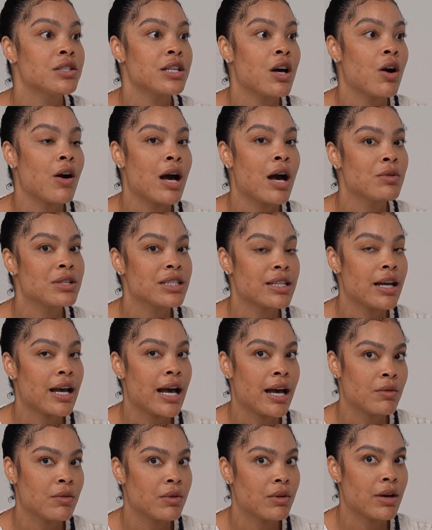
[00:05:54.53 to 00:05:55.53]
So
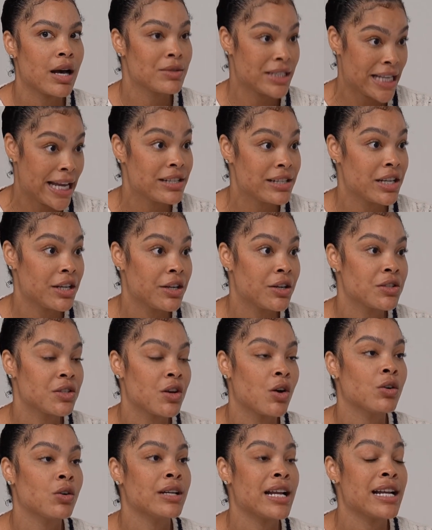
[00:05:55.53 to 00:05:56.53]
I was 18 years
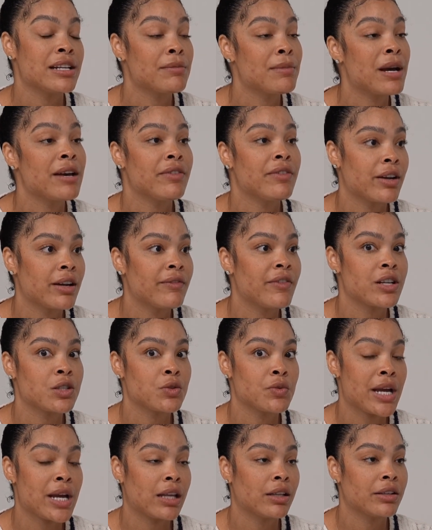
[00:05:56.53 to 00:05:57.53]
old and I did my very
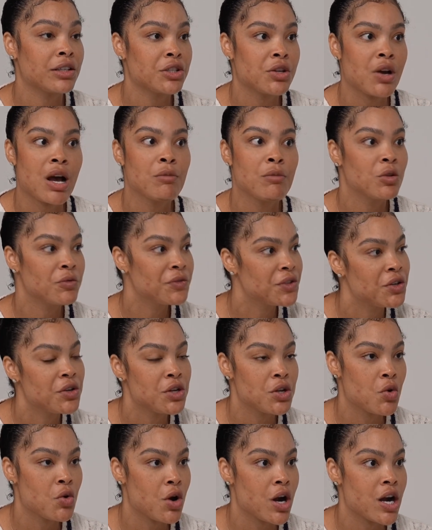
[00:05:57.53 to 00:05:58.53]
first reality show. I moved to New
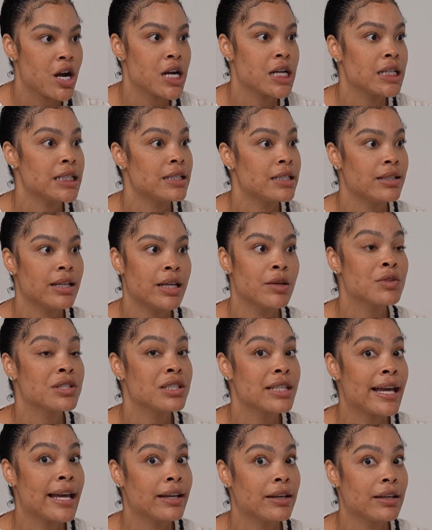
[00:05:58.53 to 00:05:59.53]
York. It
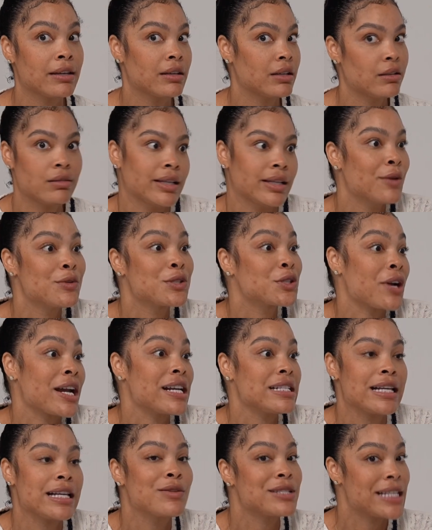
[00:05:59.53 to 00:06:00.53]
was
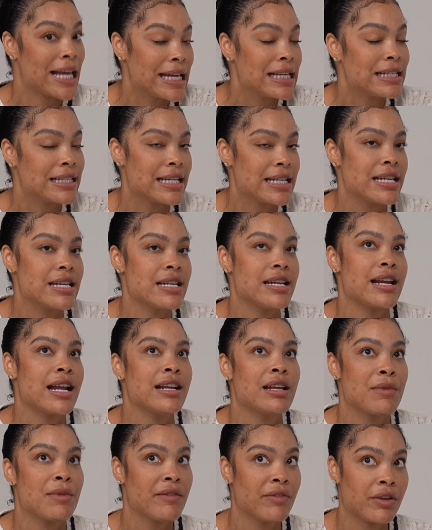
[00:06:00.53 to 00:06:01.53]
crazy. I was 18 and I
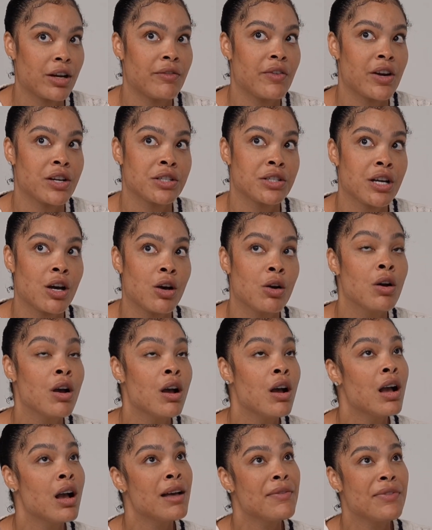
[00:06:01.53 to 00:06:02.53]
did my very first show.
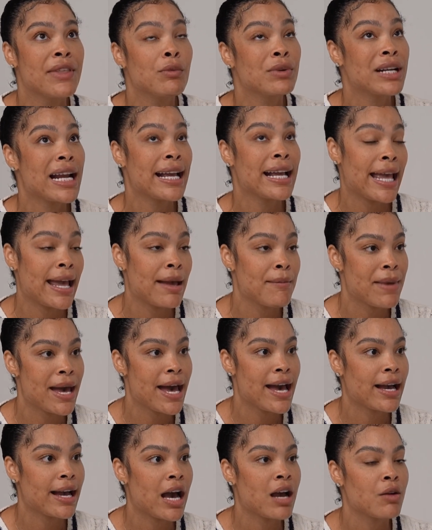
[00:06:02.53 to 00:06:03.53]
Then when I came
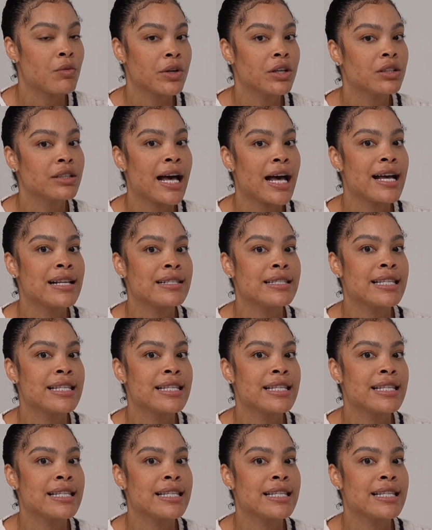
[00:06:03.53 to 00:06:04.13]
back, I realized